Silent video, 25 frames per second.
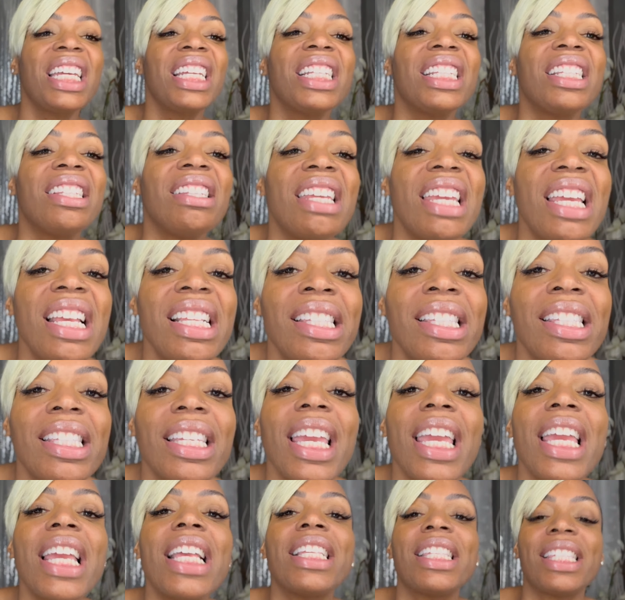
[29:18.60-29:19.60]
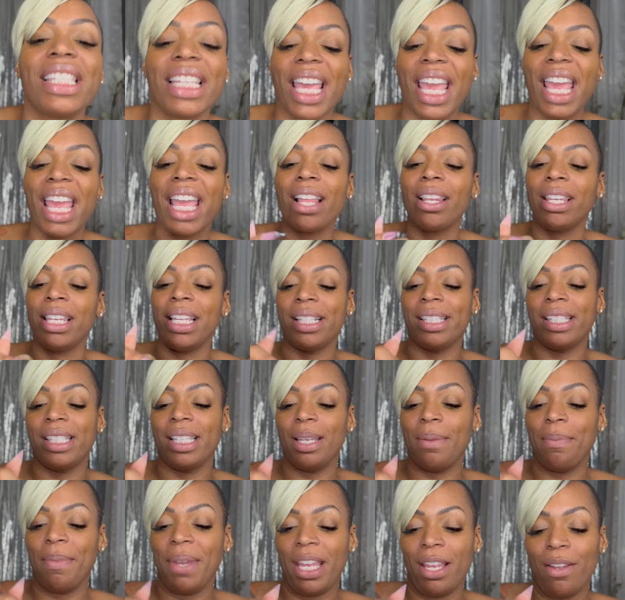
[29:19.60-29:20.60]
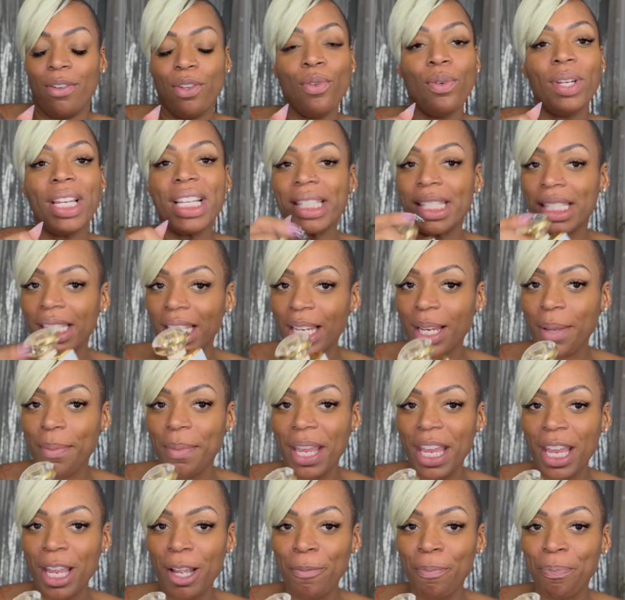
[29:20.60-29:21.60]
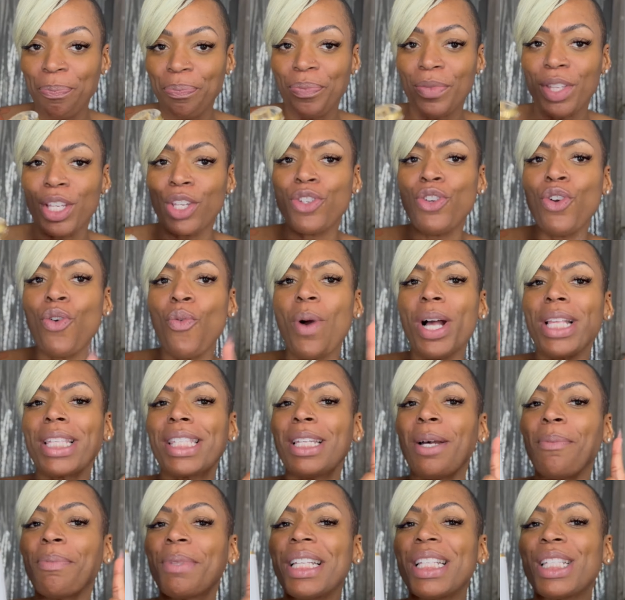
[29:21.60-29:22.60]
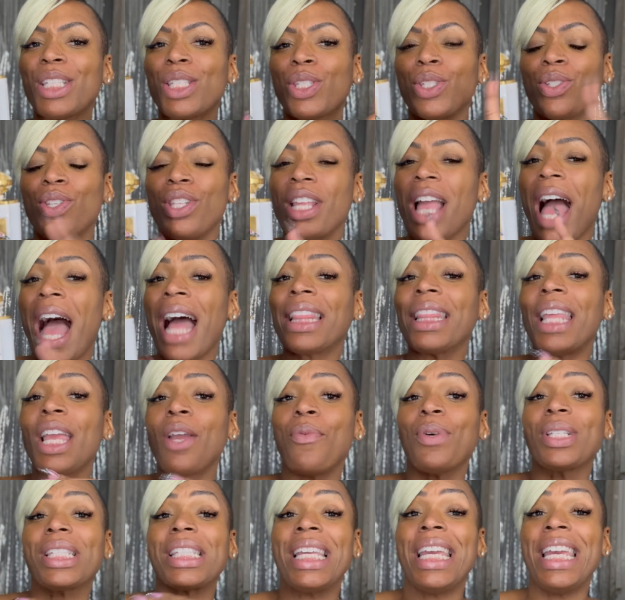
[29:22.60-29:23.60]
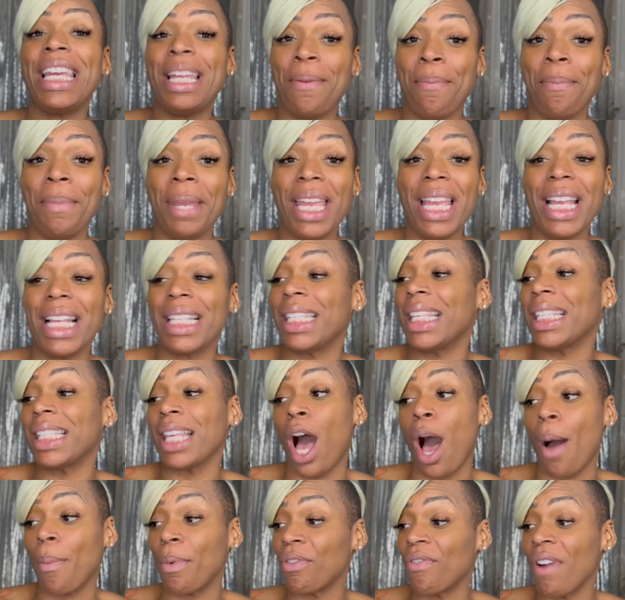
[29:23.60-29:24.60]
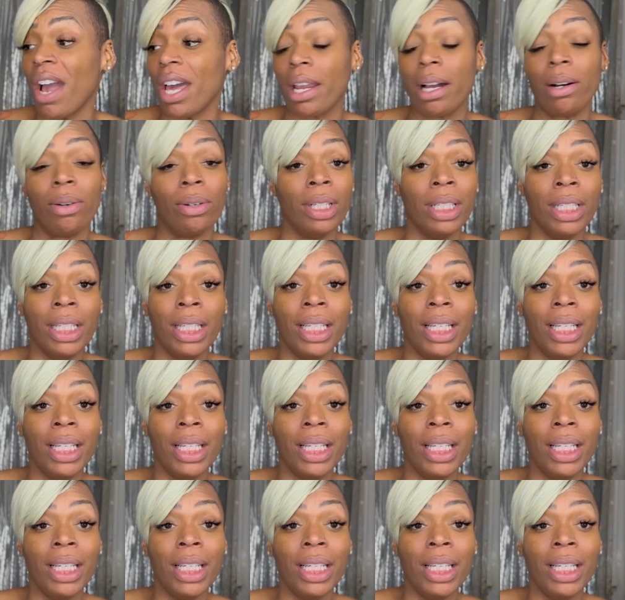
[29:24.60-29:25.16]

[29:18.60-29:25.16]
This is, listen to me. You listening to me? You want something, I think what's hitting me is this amaretto.